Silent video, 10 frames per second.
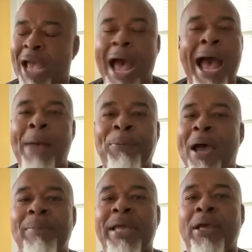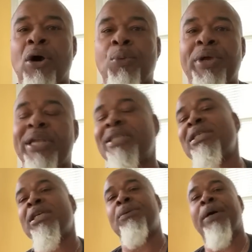I probably ain't going to win this
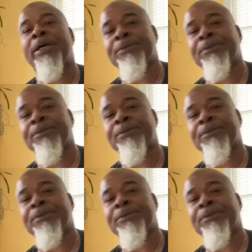anyway.